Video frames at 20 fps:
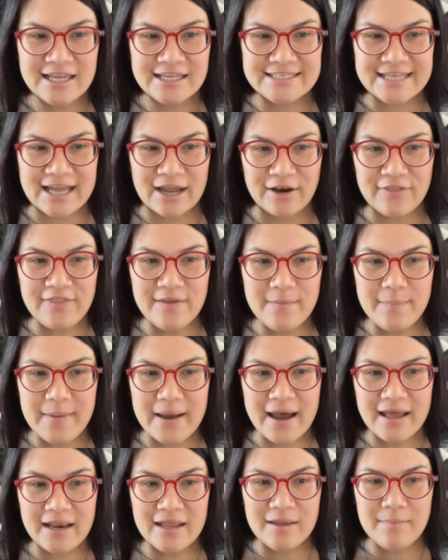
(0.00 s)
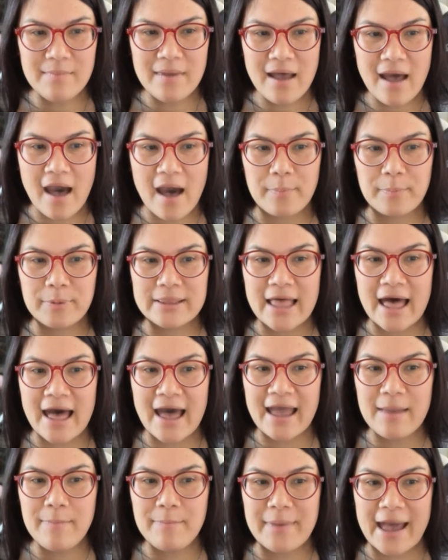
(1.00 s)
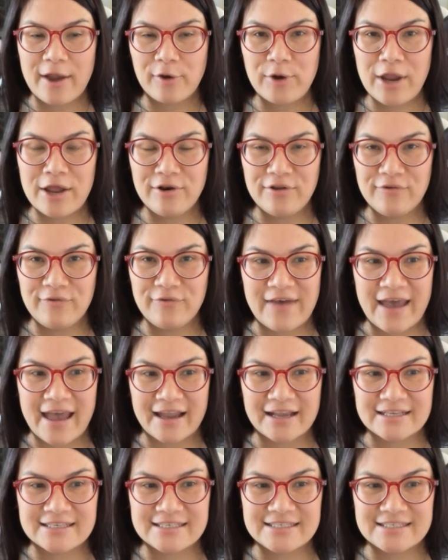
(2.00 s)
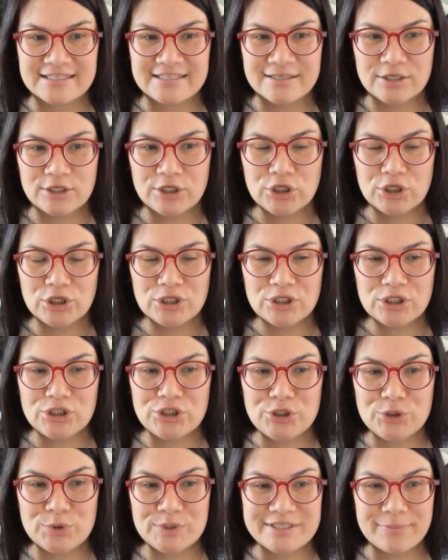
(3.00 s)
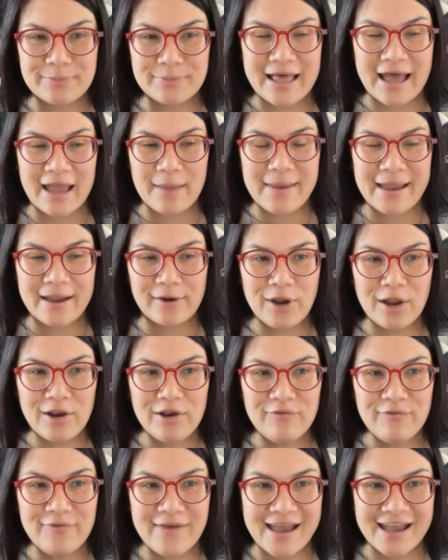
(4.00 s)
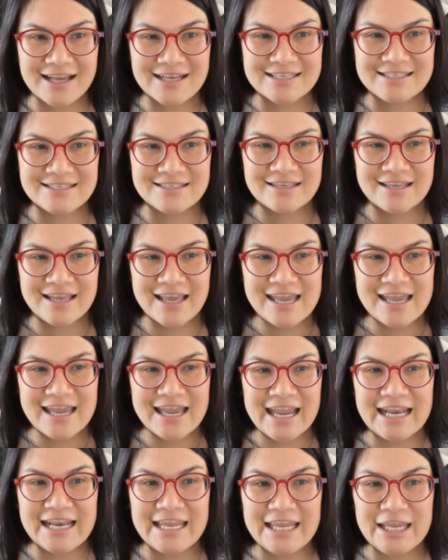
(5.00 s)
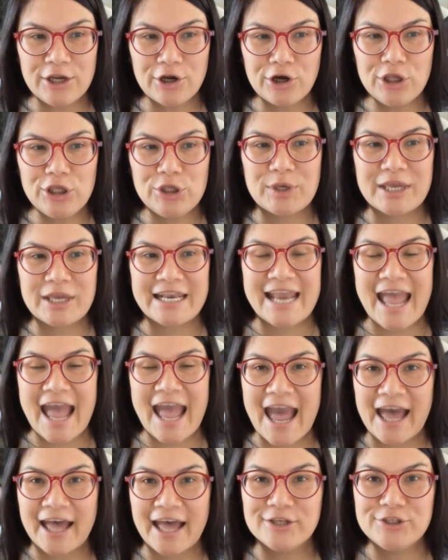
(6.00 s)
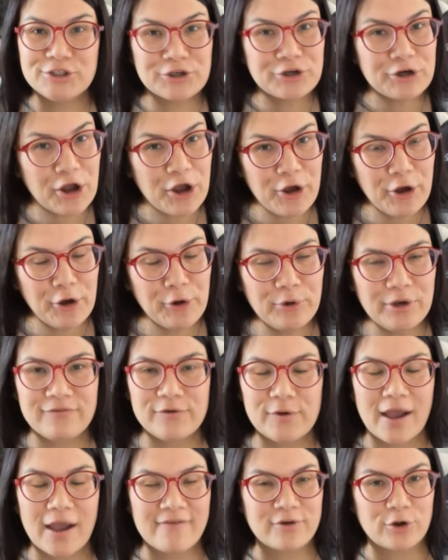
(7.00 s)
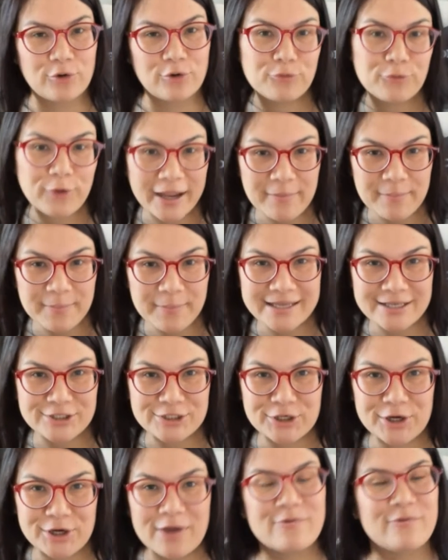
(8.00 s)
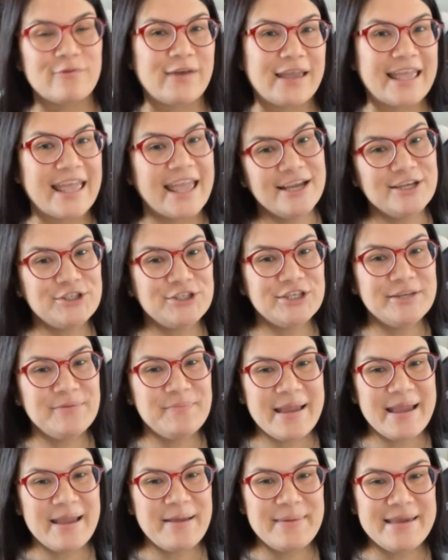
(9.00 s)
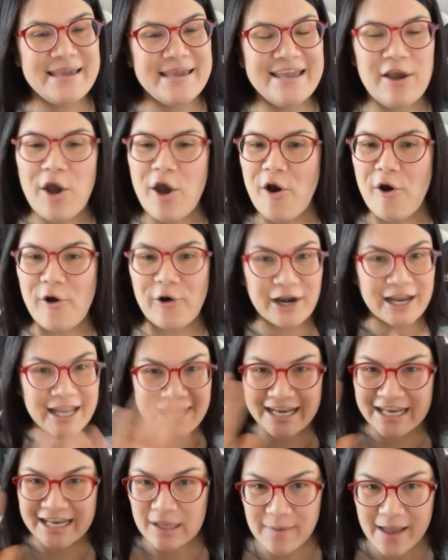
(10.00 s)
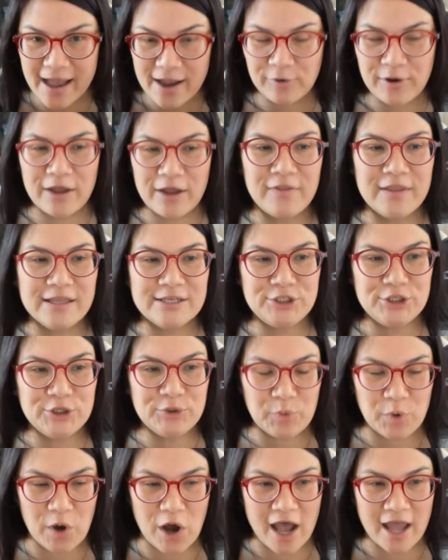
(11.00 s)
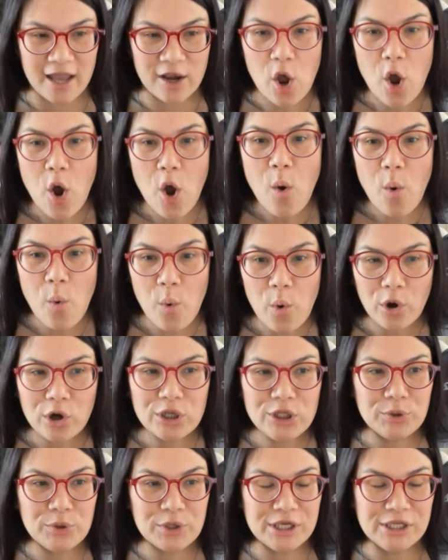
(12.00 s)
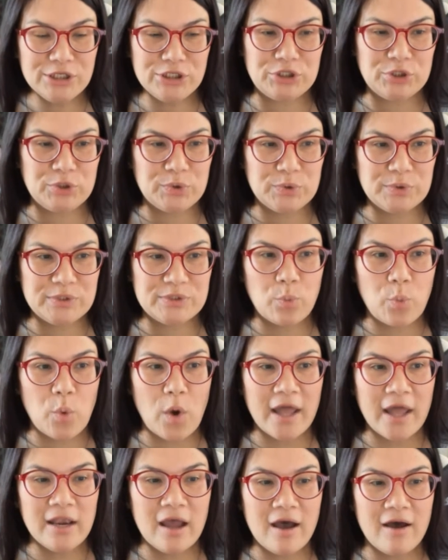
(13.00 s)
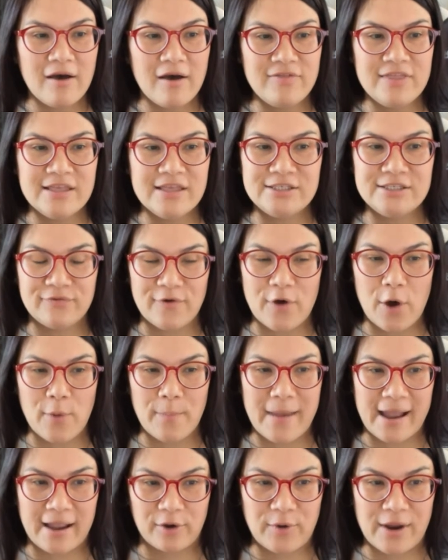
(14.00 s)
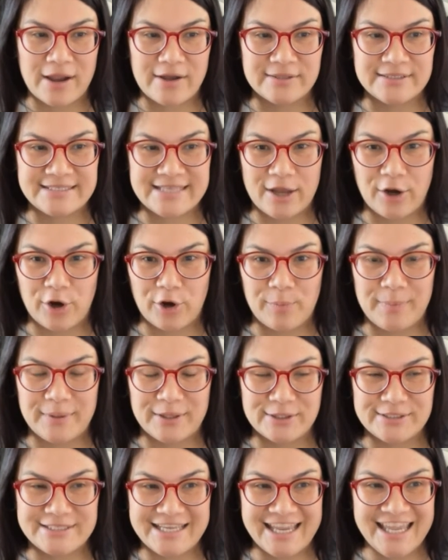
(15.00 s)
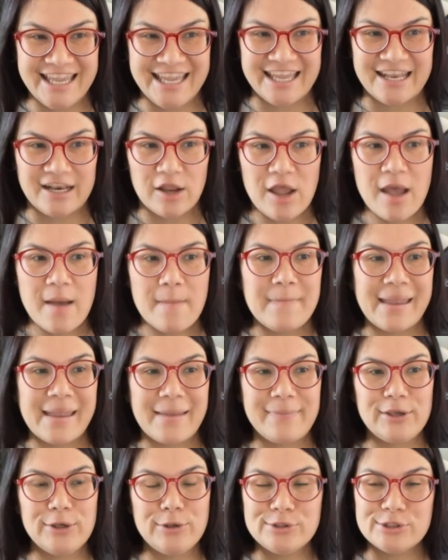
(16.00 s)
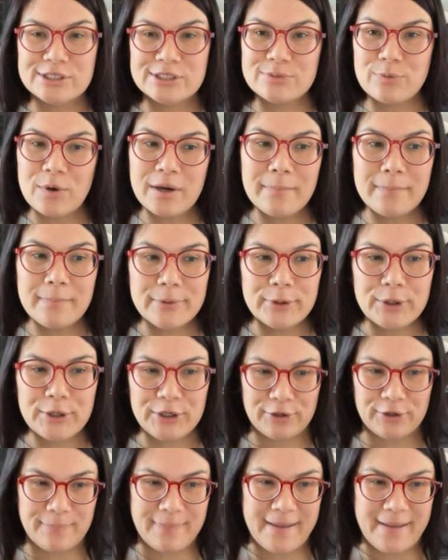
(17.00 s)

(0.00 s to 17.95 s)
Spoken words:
Down at the bottom, Apply Background Effects. Choose Apply Background Effects. And here you can add your own if you have a great picture of a vacation maybe, or any background that you want. Or you can choose one of the default backgrounds that are built in. Maybe you just want to blur your